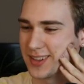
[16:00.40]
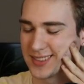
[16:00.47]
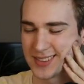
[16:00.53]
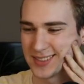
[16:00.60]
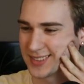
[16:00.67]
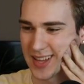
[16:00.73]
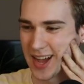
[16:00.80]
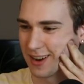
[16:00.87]

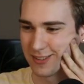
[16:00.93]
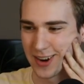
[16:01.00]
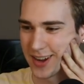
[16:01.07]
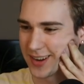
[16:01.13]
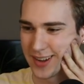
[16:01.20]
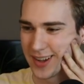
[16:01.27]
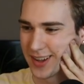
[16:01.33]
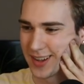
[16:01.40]
is that,
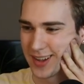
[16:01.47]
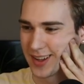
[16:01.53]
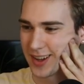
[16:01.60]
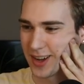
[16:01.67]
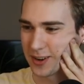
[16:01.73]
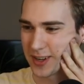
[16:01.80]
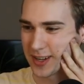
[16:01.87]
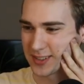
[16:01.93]
right?
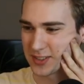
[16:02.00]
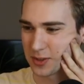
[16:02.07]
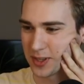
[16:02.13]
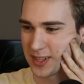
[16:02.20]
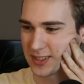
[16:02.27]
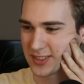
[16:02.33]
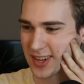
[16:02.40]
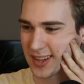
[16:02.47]
Okay, so
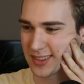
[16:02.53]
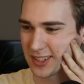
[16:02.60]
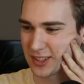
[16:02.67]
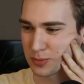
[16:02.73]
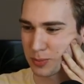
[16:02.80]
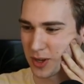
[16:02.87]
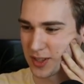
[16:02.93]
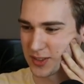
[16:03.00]
he's got
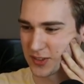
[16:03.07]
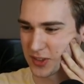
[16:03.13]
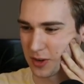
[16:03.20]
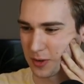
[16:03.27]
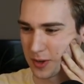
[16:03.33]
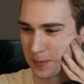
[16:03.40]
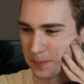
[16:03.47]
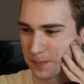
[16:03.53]
these pawns
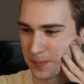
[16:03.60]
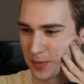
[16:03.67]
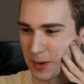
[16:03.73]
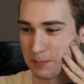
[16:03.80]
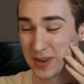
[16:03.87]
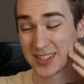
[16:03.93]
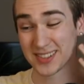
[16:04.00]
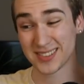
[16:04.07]
going.
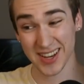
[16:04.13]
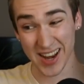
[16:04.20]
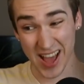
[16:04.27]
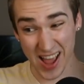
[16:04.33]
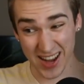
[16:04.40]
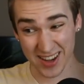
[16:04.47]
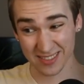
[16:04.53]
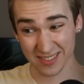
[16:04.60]
But his
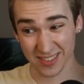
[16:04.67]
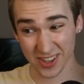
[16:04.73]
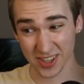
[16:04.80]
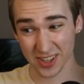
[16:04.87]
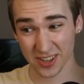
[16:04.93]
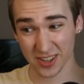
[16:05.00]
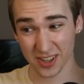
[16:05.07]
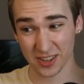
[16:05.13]
knight
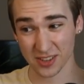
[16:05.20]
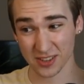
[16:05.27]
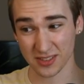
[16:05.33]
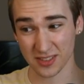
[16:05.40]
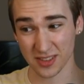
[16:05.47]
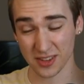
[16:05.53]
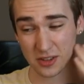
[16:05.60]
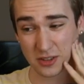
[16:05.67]
looking a
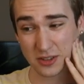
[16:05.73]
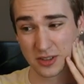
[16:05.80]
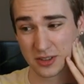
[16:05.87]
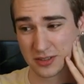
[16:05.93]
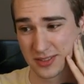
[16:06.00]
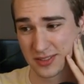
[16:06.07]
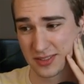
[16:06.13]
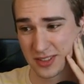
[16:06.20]

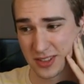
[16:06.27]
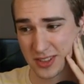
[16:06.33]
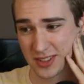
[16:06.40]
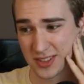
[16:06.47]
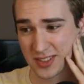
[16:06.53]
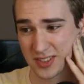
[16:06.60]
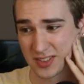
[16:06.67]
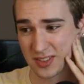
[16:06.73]
little
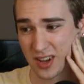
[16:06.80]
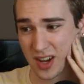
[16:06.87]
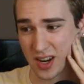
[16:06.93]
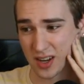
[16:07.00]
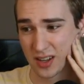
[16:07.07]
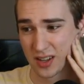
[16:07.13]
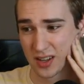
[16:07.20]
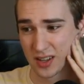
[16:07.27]

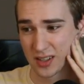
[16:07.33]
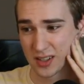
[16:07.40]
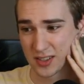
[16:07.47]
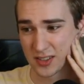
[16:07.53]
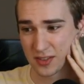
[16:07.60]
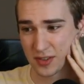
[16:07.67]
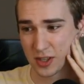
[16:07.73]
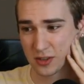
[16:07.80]
stuck.
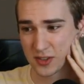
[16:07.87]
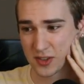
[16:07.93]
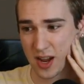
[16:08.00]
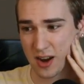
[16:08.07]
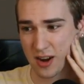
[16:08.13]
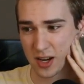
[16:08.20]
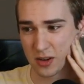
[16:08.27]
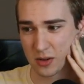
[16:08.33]
Because if he goes
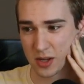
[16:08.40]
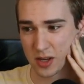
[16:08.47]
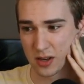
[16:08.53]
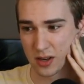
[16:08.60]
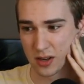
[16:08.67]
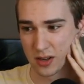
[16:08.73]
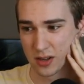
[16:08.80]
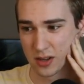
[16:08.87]
there, I go
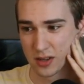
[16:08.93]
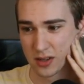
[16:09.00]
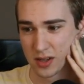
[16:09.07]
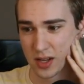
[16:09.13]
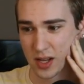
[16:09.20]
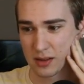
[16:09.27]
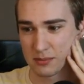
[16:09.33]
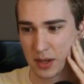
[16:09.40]
here.
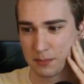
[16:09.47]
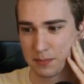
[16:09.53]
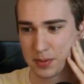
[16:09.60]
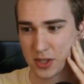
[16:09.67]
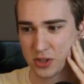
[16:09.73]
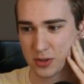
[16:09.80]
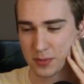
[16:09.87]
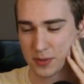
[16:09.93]
And my
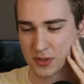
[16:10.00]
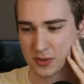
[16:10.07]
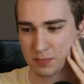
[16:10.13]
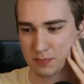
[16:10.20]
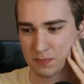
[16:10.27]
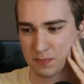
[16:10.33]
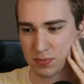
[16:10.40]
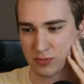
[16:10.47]
bishop is
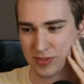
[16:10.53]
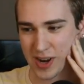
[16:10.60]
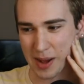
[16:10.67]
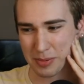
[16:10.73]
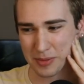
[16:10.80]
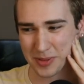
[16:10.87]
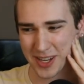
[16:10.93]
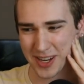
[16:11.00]

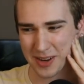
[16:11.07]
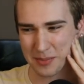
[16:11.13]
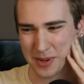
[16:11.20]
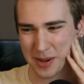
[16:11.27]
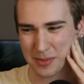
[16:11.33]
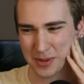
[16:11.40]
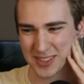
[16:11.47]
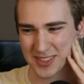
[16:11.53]
probably going to be
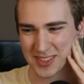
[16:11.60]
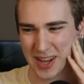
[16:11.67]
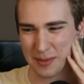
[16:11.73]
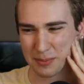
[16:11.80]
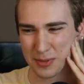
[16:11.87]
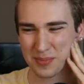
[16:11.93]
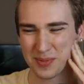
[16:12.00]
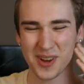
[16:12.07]
able to stop
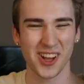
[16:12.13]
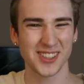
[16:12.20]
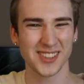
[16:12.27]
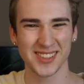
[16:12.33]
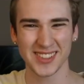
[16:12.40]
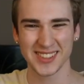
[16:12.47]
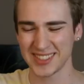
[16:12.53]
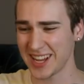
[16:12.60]
the pawns
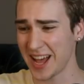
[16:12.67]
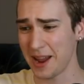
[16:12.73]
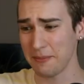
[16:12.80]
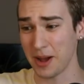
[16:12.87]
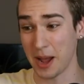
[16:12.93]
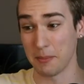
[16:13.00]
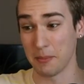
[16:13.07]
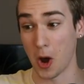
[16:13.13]
in time,
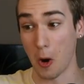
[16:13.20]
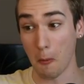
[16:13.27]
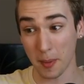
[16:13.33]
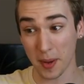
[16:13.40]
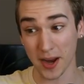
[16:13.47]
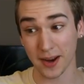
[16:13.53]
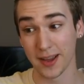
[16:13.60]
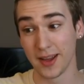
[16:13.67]
I'm hoping.
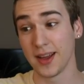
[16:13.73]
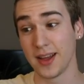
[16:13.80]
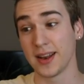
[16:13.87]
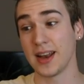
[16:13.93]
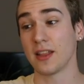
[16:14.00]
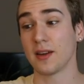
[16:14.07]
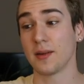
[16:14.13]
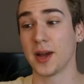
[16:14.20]

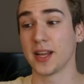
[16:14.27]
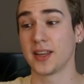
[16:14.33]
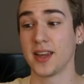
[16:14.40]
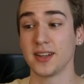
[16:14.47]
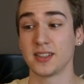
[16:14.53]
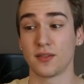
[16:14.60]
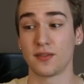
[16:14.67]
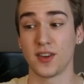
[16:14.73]
Now that my
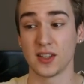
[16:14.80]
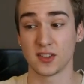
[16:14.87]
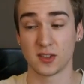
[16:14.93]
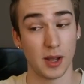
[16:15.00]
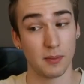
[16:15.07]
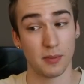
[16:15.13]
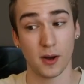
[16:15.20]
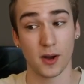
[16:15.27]
king defends
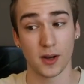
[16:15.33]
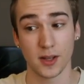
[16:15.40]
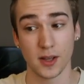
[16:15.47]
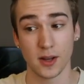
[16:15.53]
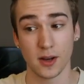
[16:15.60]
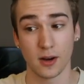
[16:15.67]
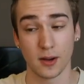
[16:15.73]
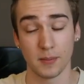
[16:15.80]
my pawn
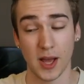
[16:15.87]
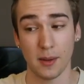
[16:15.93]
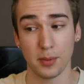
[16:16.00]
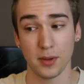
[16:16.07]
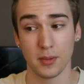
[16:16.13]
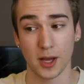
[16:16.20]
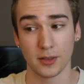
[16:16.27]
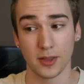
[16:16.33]
here, I'm happy
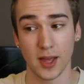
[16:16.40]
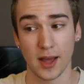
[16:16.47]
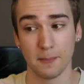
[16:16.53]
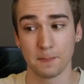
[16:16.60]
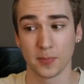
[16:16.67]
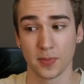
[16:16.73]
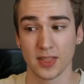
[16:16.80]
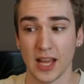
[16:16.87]
about that.
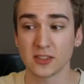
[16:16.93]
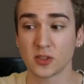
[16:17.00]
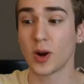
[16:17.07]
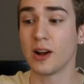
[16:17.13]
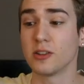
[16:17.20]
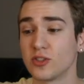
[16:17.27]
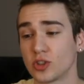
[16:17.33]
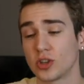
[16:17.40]
That's what
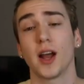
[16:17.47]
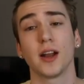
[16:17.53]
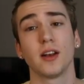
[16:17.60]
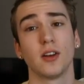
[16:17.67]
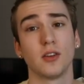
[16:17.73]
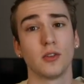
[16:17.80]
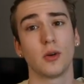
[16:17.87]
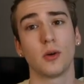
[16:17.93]
I was trying to
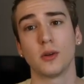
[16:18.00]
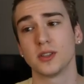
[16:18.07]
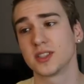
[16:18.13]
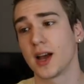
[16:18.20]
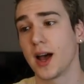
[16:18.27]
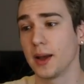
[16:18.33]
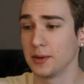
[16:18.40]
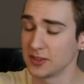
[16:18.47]
do the whole
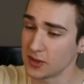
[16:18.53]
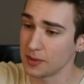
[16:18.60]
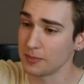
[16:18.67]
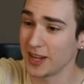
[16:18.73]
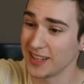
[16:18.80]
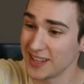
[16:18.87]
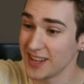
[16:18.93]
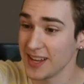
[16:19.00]
time, is get
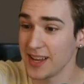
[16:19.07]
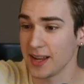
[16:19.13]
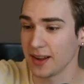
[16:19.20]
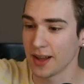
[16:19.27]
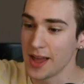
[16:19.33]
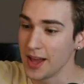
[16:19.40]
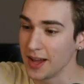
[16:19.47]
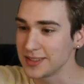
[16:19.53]
my king
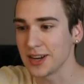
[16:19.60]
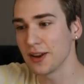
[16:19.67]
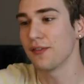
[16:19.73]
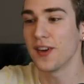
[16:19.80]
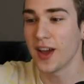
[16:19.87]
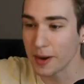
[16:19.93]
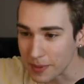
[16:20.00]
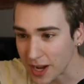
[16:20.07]
to
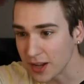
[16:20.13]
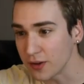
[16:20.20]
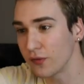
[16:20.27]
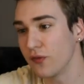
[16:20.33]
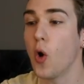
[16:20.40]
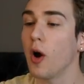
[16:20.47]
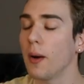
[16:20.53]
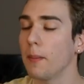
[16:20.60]
defend my
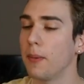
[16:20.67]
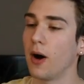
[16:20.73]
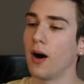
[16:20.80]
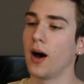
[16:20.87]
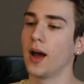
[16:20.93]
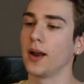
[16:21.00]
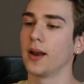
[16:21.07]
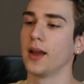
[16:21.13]
e4
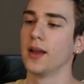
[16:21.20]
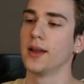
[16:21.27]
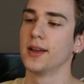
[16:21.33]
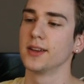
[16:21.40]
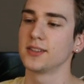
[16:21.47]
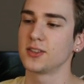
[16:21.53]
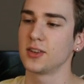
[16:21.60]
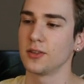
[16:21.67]
pawn
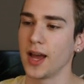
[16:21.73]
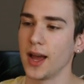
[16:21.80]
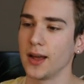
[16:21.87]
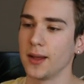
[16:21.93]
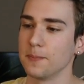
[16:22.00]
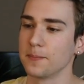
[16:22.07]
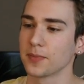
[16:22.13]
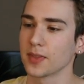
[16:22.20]
so
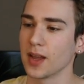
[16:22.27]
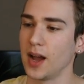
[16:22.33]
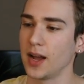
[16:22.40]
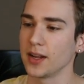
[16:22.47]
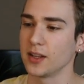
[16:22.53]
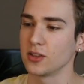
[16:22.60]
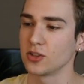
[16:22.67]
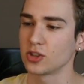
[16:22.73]
that I
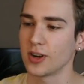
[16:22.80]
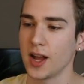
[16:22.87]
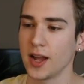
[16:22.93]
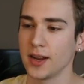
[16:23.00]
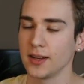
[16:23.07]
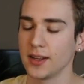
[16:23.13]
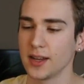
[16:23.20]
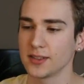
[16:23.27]
can try
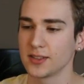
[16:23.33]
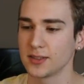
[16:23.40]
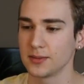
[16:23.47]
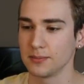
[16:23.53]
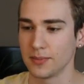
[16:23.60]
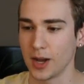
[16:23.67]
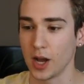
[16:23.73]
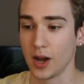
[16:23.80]
and get
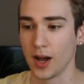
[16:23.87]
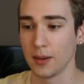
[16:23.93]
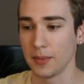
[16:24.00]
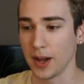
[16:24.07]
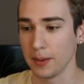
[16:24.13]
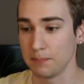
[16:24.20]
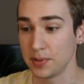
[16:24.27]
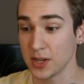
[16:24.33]

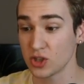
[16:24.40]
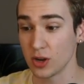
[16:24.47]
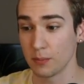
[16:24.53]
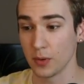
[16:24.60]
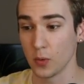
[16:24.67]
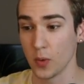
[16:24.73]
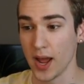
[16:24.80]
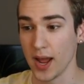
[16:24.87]
my bishop
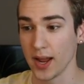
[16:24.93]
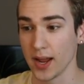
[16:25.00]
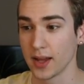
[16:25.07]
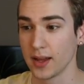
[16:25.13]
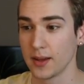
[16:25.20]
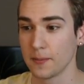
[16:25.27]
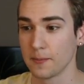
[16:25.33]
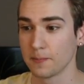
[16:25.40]
away.
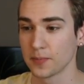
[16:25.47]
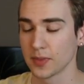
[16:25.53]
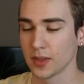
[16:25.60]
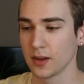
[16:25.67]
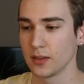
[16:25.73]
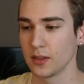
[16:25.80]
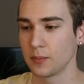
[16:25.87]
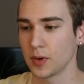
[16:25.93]

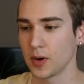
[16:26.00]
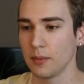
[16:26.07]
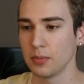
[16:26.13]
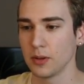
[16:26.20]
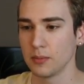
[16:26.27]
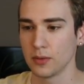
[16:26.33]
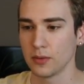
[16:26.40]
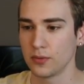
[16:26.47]
The
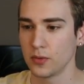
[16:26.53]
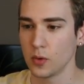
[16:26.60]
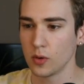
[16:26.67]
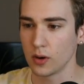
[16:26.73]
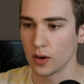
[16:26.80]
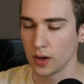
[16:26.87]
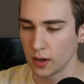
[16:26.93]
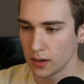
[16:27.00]
problem
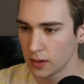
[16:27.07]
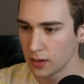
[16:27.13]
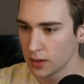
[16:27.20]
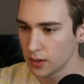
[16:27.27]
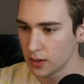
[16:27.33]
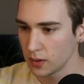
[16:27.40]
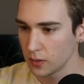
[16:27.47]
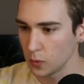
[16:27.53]
before
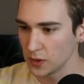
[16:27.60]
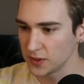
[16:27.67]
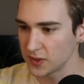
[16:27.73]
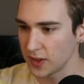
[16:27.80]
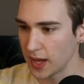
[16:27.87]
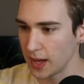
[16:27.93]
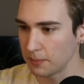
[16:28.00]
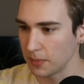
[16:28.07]
was
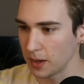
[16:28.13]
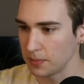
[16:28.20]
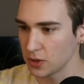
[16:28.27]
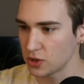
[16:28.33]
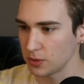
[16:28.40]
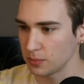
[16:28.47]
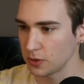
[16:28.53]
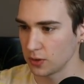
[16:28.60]
that my
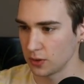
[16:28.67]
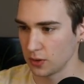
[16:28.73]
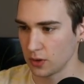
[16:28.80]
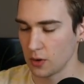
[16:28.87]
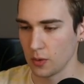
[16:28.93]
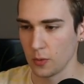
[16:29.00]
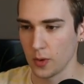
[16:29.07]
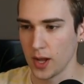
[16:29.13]
bishop couldn't
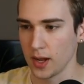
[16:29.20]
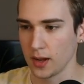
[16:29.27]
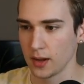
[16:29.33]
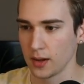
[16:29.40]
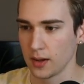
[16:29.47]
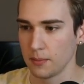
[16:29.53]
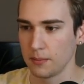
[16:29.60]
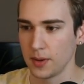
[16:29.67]
go away.
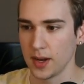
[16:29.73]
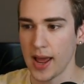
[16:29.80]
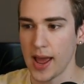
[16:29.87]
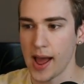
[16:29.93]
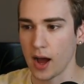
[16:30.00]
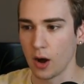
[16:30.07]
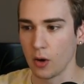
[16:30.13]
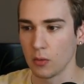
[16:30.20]
But now,